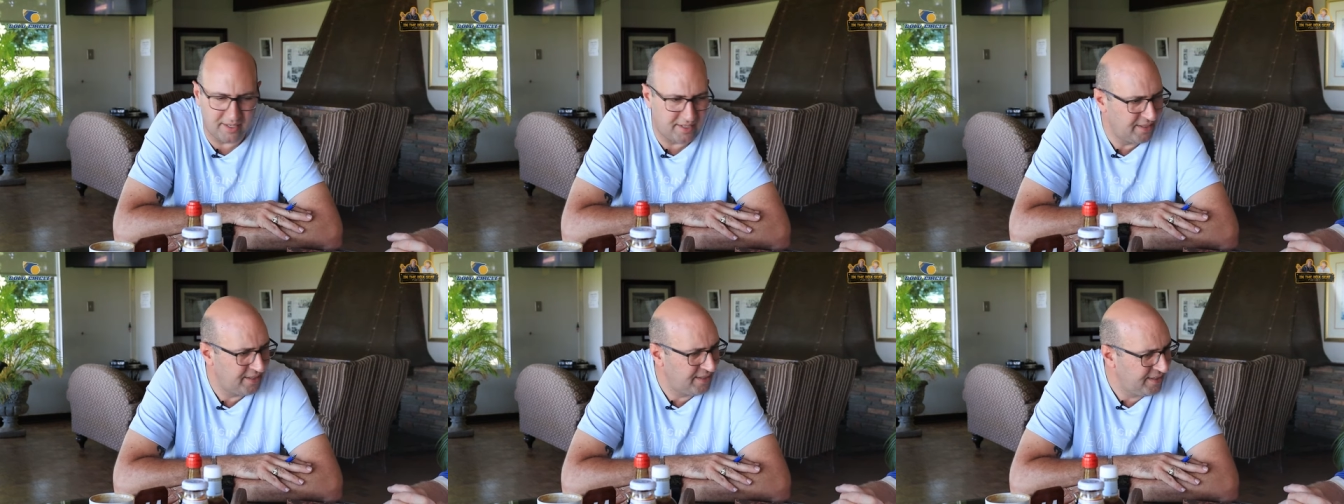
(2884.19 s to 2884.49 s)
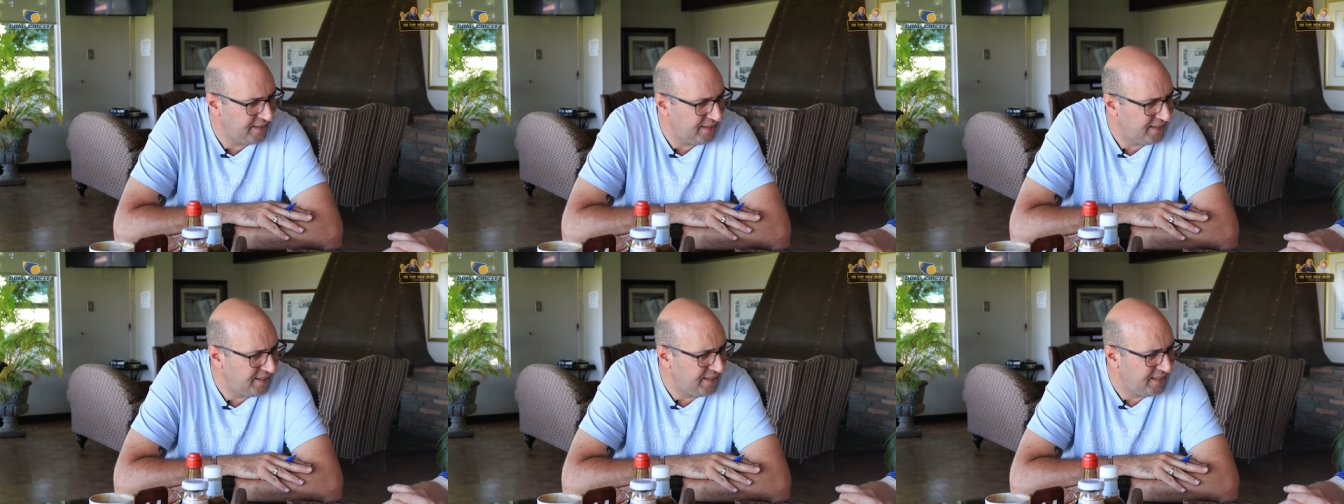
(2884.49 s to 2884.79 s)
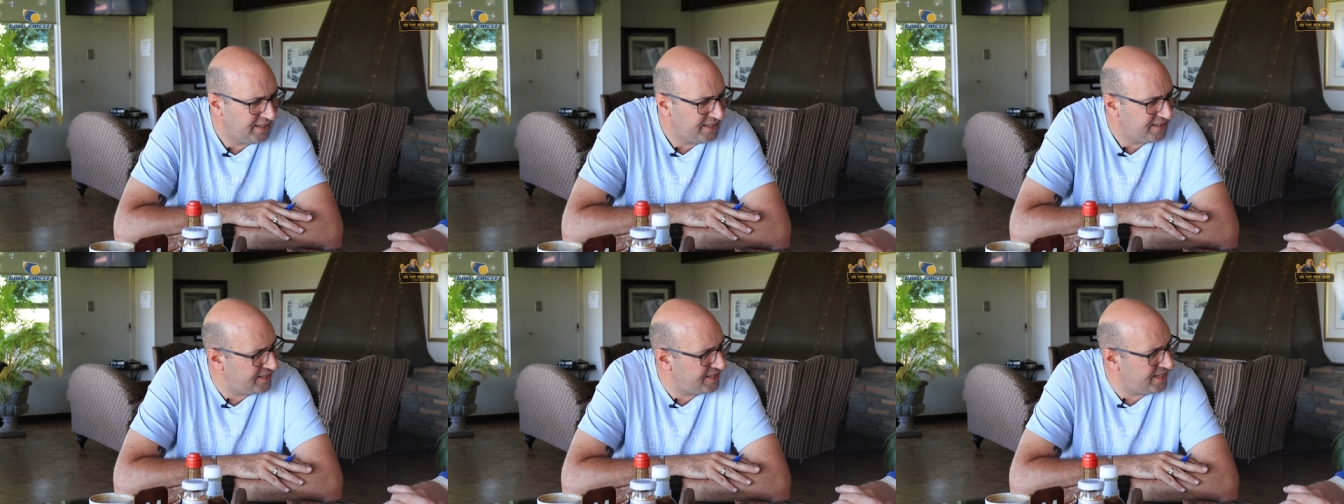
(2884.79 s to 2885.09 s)
But
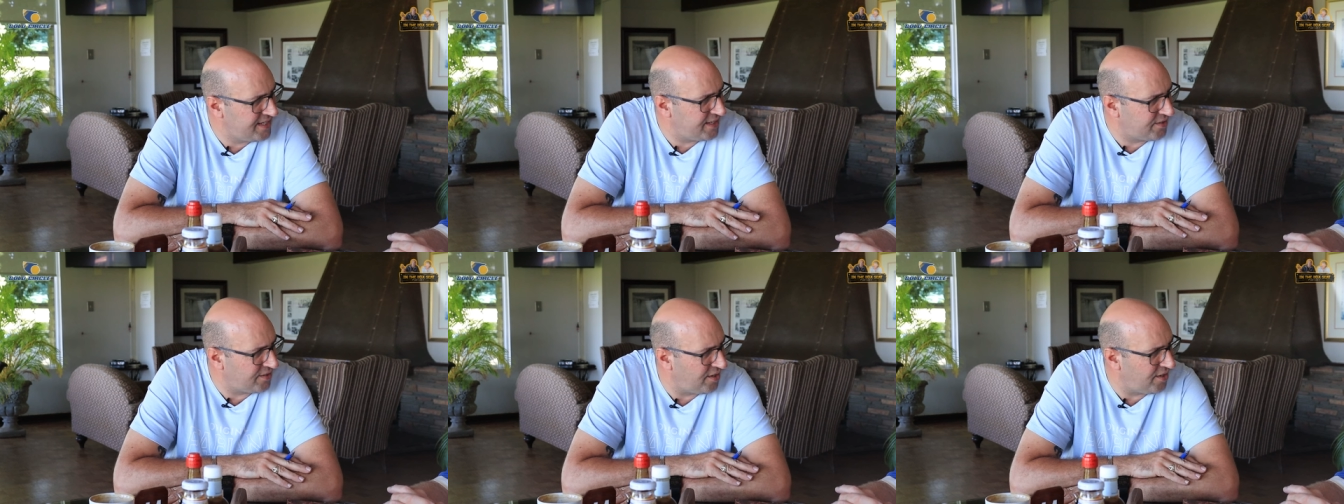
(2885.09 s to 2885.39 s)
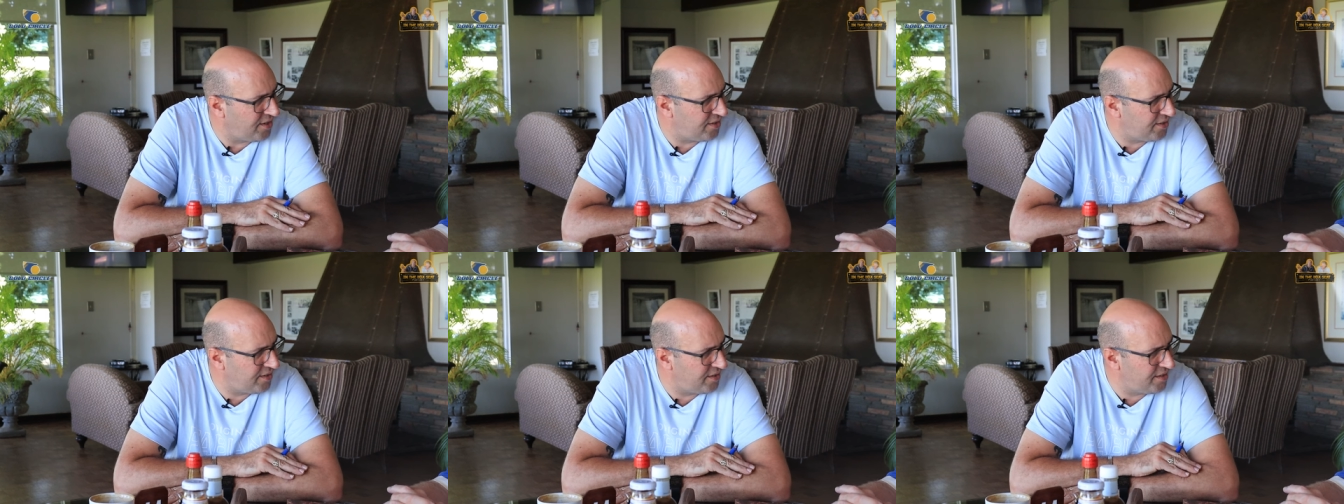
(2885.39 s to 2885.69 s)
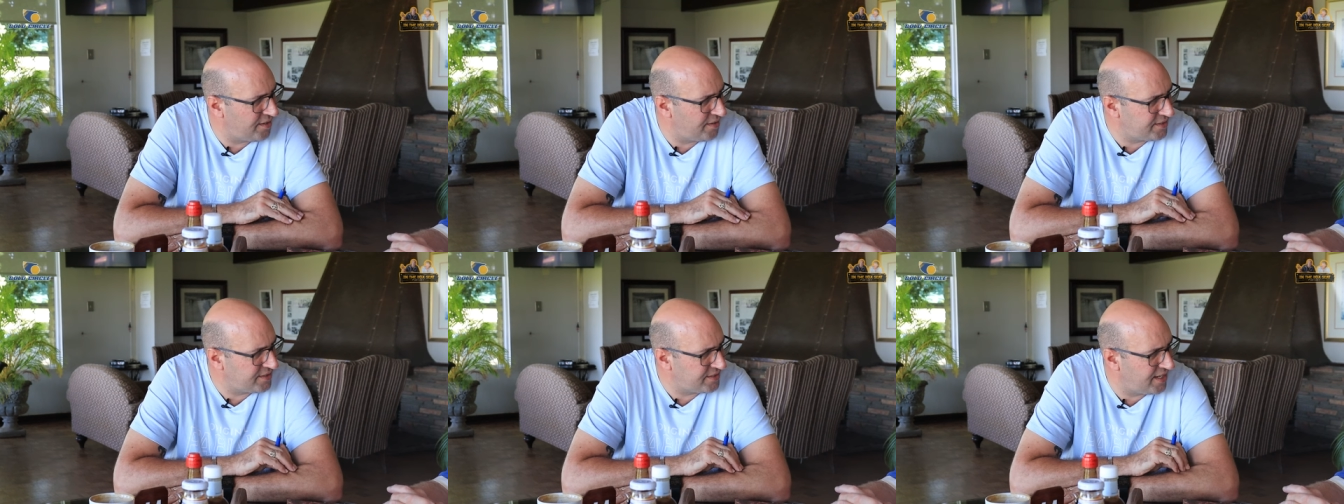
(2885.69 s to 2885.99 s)
Tiki Carr
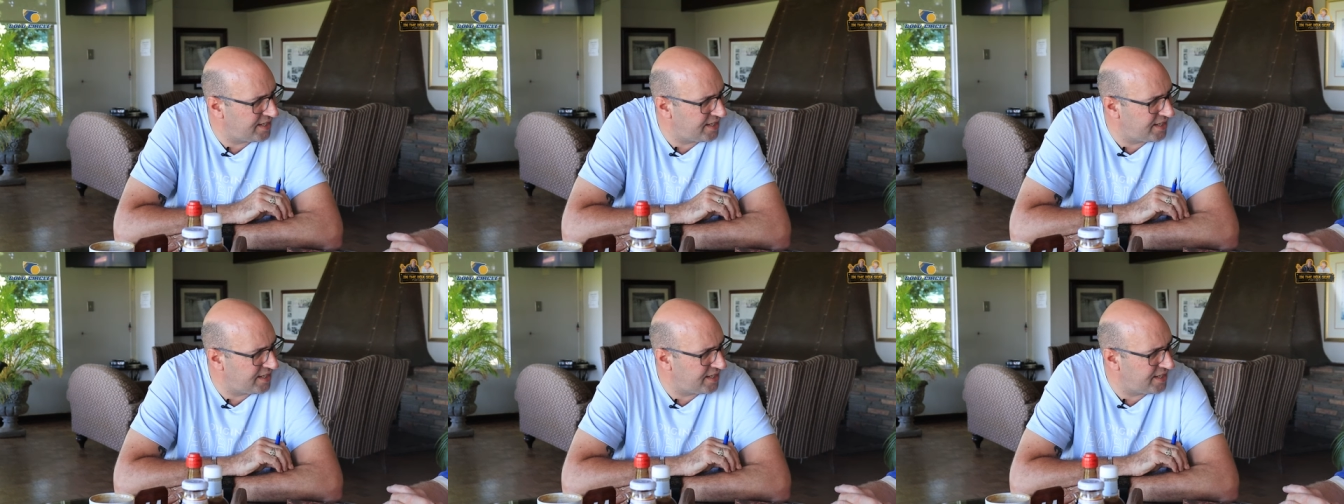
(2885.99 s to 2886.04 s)
uh,